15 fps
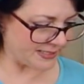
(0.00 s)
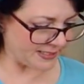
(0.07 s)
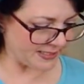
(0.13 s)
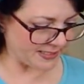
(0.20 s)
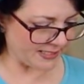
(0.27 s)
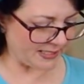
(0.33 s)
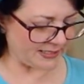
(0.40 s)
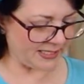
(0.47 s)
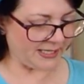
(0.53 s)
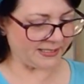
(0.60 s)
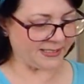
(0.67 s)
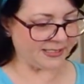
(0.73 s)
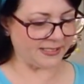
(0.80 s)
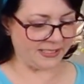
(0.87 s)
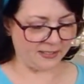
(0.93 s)
This set
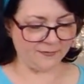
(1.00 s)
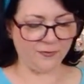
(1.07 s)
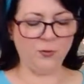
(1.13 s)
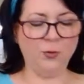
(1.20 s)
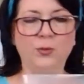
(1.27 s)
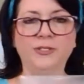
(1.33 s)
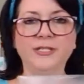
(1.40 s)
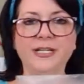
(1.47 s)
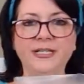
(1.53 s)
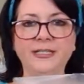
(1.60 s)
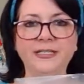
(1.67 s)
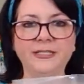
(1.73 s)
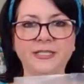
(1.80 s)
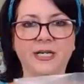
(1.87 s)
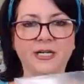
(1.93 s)
has a set of
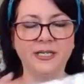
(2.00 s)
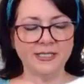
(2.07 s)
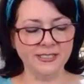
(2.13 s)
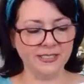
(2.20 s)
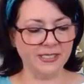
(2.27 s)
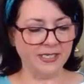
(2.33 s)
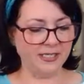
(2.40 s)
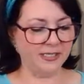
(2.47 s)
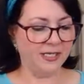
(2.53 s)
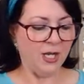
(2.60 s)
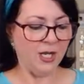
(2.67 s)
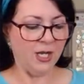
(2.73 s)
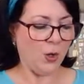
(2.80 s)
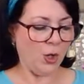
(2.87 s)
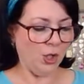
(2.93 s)
coordinating dies, and
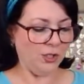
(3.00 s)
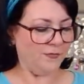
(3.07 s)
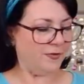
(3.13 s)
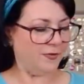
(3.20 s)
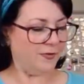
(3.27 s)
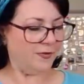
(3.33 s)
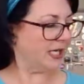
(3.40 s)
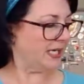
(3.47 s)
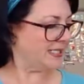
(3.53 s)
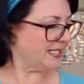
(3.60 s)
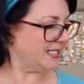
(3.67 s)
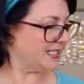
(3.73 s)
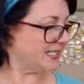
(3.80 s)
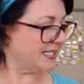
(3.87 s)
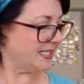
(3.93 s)
all of our die
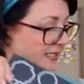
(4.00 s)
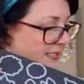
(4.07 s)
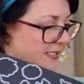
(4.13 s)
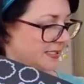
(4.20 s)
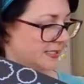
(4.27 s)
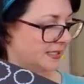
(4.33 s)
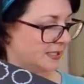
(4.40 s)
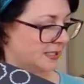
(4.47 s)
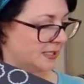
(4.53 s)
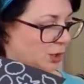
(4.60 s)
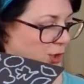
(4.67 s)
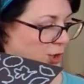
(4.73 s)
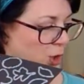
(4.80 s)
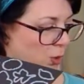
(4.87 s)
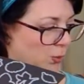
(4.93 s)
sets that
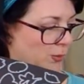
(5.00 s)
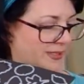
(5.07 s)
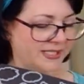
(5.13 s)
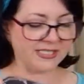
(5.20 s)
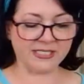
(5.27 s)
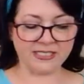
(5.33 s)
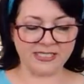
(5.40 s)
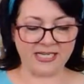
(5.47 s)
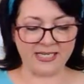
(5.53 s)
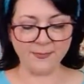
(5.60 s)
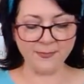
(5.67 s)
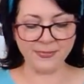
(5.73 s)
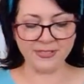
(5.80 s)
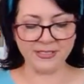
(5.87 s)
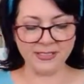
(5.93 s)
go with
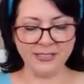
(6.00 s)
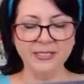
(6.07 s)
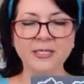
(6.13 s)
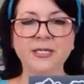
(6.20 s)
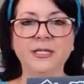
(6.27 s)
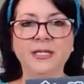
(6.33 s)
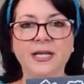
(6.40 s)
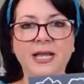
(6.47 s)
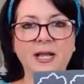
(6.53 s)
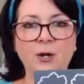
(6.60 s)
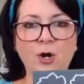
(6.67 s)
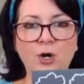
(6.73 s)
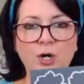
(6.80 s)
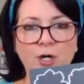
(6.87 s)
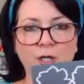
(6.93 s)
stamps
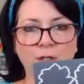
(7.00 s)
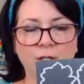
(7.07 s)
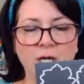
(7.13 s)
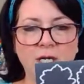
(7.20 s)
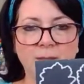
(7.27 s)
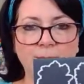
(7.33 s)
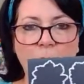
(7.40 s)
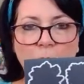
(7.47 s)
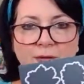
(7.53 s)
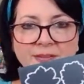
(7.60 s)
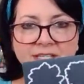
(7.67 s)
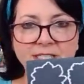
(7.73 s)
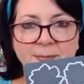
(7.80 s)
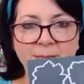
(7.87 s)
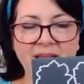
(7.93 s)
are um, on
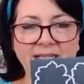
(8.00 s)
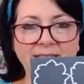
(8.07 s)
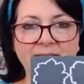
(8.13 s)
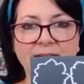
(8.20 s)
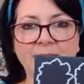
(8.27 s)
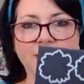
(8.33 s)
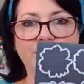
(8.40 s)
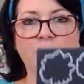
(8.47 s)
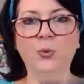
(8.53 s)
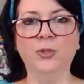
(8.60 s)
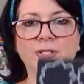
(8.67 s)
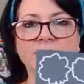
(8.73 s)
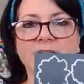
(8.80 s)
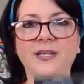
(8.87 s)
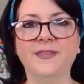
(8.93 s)
these magnetic
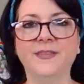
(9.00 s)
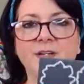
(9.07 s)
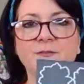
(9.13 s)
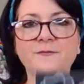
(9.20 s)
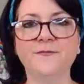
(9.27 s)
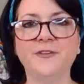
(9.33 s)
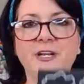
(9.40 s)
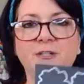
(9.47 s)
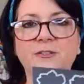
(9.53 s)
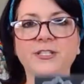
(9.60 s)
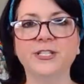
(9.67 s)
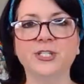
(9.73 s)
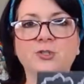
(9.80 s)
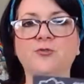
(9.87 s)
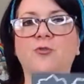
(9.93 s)
boards, and they're very
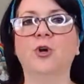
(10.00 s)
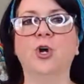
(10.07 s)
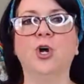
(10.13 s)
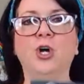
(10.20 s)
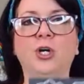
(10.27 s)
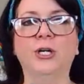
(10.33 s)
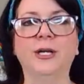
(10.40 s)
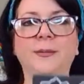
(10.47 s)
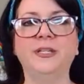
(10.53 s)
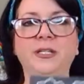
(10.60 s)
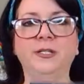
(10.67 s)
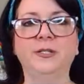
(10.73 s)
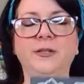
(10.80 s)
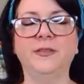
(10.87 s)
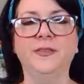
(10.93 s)
strong. I
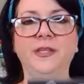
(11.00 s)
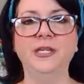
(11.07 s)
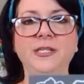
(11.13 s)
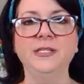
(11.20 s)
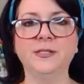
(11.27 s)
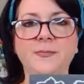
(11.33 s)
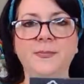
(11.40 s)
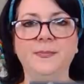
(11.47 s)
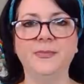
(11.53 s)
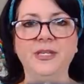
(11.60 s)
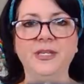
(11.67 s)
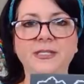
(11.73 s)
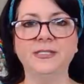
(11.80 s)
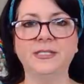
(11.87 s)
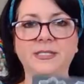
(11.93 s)
mean, these
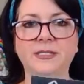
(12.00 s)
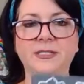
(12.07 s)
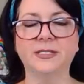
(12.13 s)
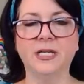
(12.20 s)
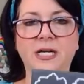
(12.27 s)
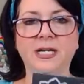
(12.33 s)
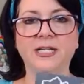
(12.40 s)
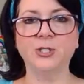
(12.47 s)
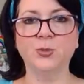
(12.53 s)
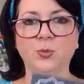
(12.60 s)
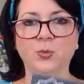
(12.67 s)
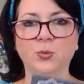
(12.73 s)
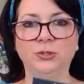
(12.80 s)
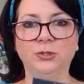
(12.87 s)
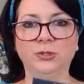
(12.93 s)
these dies
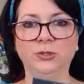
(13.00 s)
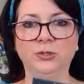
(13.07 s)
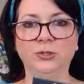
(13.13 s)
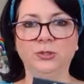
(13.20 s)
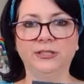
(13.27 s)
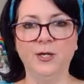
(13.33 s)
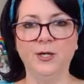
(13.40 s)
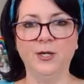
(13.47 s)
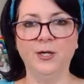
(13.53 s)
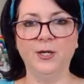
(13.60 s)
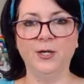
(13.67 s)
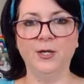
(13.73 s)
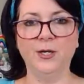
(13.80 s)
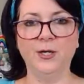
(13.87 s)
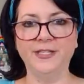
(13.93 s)
will fly
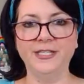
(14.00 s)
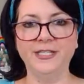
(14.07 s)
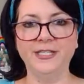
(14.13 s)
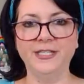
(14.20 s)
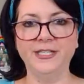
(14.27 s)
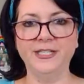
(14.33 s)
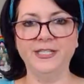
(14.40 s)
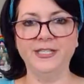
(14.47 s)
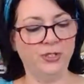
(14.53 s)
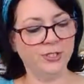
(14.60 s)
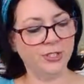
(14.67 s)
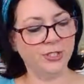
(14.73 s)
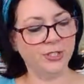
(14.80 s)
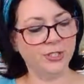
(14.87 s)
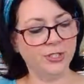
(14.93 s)
off of these boards.
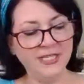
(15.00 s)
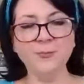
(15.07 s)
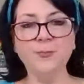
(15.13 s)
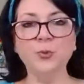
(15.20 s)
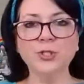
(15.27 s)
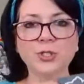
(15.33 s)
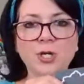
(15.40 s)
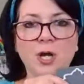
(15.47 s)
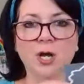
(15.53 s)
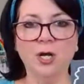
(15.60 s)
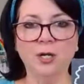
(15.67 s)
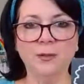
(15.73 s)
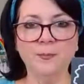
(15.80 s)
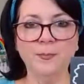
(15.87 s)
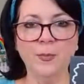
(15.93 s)
These boards,
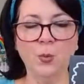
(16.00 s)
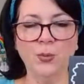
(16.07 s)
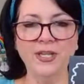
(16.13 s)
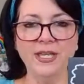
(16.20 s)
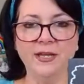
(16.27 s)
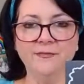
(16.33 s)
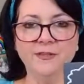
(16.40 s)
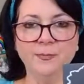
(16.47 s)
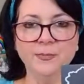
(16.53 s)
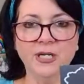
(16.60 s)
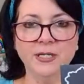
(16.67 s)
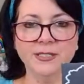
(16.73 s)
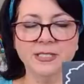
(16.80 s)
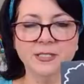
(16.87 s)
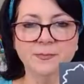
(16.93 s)
um, we have them
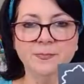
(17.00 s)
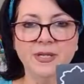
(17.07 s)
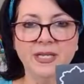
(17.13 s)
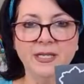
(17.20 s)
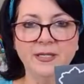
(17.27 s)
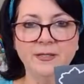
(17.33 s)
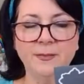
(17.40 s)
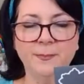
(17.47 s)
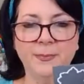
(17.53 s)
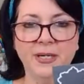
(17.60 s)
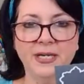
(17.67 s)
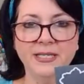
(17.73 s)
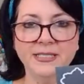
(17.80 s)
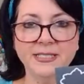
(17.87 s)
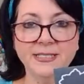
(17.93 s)
custom made
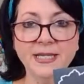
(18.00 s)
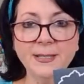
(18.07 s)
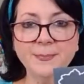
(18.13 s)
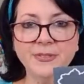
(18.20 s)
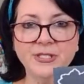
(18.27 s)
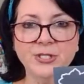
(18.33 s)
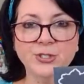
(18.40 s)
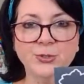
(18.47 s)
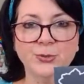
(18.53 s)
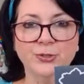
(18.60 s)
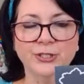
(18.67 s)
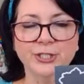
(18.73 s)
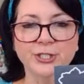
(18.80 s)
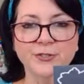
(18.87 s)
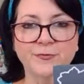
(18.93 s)
by
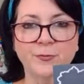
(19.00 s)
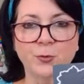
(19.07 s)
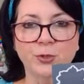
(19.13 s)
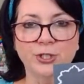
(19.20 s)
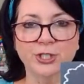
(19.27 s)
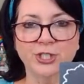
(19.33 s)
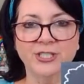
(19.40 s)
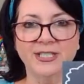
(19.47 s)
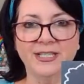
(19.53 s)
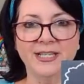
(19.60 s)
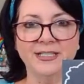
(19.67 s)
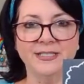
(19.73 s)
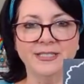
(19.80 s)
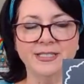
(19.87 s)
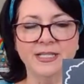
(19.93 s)
Stamp-n-Storage for Gina
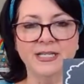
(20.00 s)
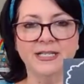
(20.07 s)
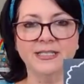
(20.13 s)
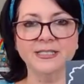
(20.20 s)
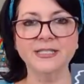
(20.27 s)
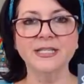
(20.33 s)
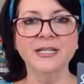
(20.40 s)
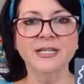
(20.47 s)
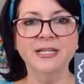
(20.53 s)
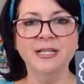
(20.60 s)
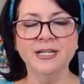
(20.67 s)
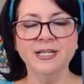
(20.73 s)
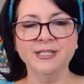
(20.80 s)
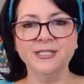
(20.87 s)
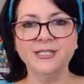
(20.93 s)
K Designs.
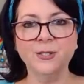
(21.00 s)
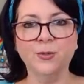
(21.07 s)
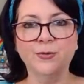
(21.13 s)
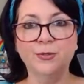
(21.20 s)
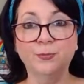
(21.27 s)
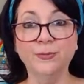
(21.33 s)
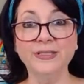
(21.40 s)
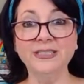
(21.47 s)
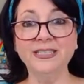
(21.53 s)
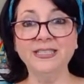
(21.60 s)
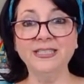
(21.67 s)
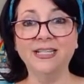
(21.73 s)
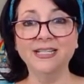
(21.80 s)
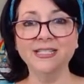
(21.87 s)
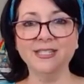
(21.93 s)
So they're really
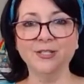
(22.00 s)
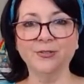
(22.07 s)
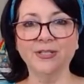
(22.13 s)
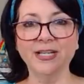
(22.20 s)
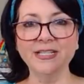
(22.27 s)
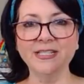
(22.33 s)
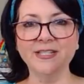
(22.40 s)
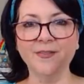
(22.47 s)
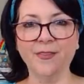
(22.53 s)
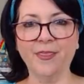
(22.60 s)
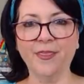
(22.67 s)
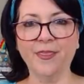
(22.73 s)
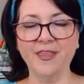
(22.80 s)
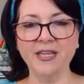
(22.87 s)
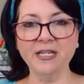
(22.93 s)
nice. They're nice and
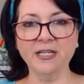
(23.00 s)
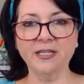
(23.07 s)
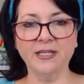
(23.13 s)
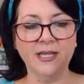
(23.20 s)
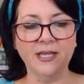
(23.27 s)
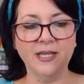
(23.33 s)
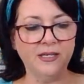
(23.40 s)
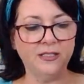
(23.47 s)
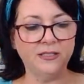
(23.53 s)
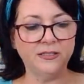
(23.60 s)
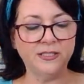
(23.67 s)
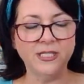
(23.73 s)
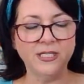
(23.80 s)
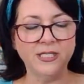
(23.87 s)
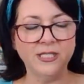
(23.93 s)
thick,
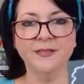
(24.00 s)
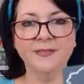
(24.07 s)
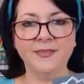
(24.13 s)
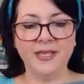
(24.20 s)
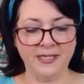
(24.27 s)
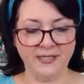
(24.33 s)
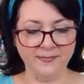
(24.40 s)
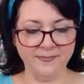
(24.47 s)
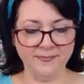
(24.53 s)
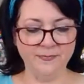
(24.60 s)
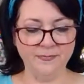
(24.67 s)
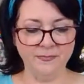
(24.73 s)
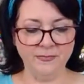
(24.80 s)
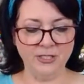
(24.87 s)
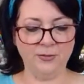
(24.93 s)
and they,
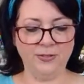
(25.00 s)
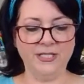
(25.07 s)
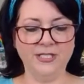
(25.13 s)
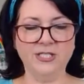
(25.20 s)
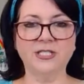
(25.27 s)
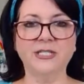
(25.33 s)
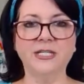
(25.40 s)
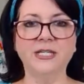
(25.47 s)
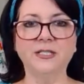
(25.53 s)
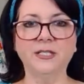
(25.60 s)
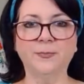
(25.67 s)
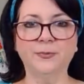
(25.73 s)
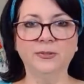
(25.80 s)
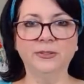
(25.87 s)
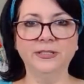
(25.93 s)
you know, they
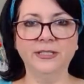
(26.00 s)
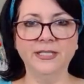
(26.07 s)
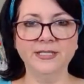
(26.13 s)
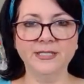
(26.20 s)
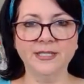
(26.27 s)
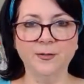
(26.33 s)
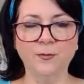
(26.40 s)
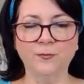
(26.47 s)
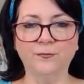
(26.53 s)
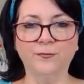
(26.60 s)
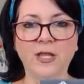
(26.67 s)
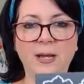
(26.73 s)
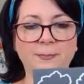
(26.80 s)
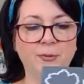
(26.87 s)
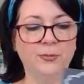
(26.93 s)
stand up really nice. They don't
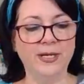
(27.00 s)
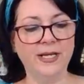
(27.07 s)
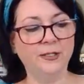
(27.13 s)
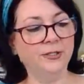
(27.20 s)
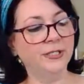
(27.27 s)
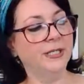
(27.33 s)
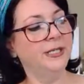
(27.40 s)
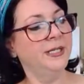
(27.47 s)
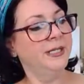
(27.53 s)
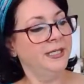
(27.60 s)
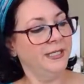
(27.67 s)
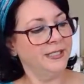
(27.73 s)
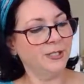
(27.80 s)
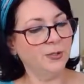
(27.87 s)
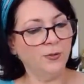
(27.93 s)
flop around.
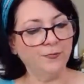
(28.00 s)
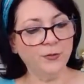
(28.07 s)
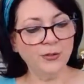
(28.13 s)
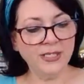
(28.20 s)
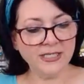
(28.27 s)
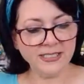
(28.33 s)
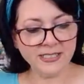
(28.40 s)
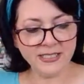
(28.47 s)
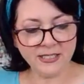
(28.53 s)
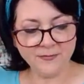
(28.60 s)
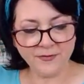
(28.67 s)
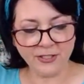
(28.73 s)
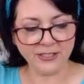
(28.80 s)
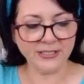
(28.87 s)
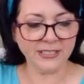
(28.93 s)
So if you get a set
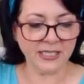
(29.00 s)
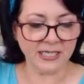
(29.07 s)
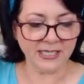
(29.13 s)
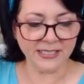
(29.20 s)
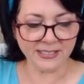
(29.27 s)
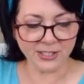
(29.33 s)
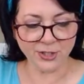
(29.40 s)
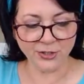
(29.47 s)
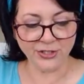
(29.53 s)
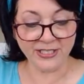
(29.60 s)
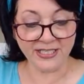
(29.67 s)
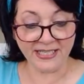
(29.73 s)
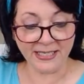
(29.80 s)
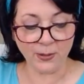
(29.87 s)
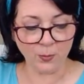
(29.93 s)
of our dies, you're
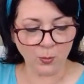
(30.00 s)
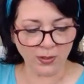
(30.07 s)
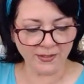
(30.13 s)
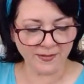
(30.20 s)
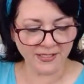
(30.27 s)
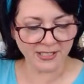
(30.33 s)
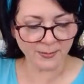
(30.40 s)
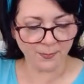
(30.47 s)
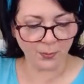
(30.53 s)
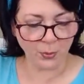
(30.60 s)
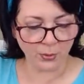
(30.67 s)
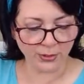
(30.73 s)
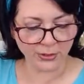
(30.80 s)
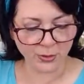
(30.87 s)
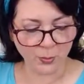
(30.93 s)
going to get one of these
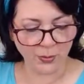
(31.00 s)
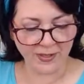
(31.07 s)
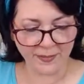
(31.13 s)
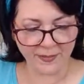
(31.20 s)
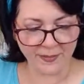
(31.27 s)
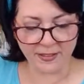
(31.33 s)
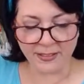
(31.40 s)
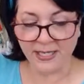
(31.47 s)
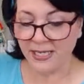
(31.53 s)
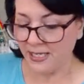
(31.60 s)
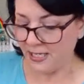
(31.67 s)
boards with it.